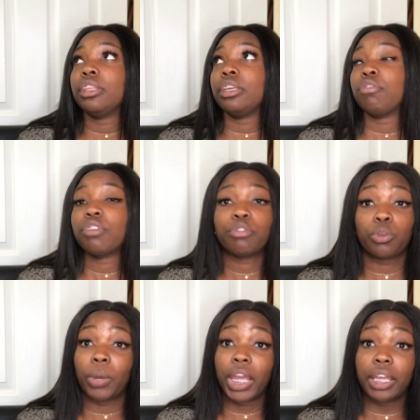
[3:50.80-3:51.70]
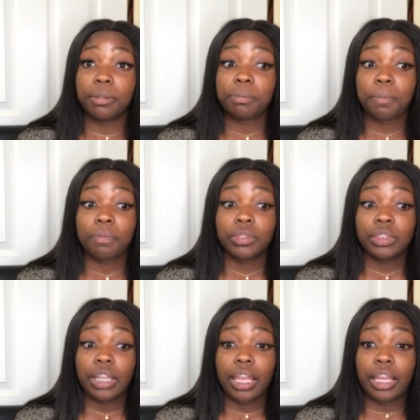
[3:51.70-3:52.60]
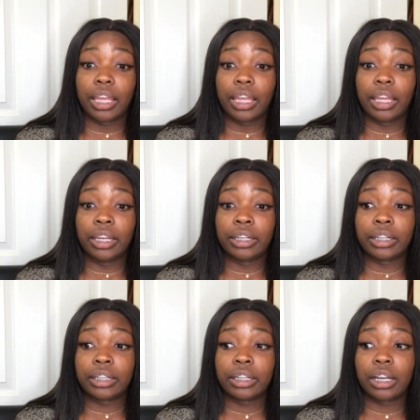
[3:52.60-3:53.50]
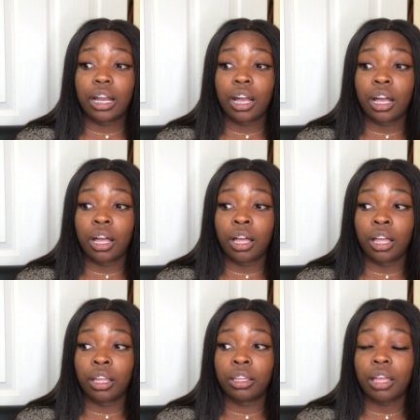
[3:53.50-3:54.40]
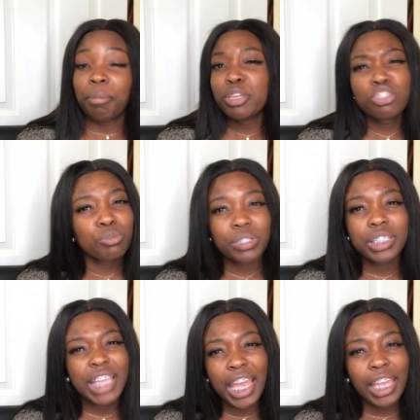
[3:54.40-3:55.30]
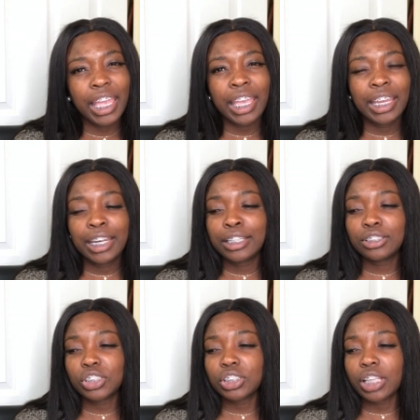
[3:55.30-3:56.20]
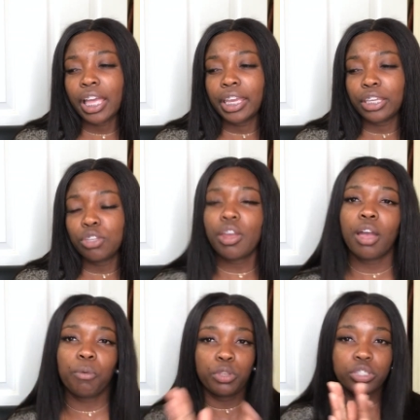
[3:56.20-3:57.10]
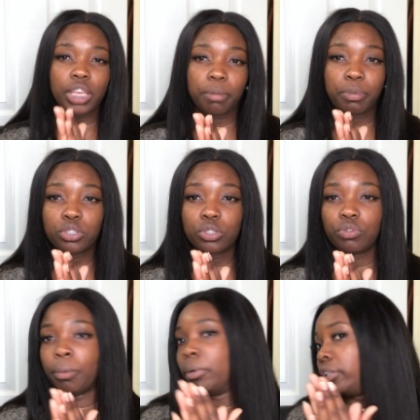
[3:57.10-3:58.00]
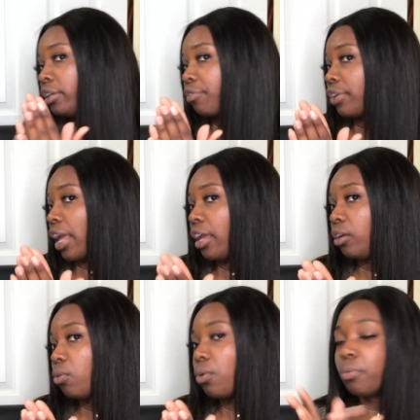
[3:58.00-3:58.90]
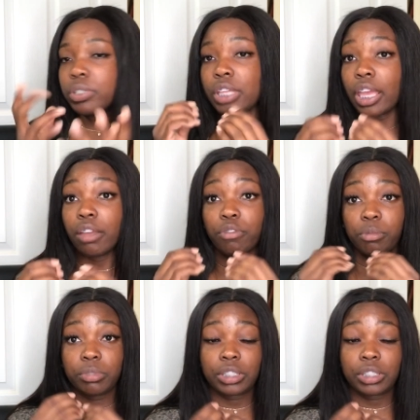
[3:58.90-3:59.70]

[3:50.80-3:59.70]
The fifth grade, and uh, a picture was taken and it's just like, you know when you take pictures from a different angle, it was taken from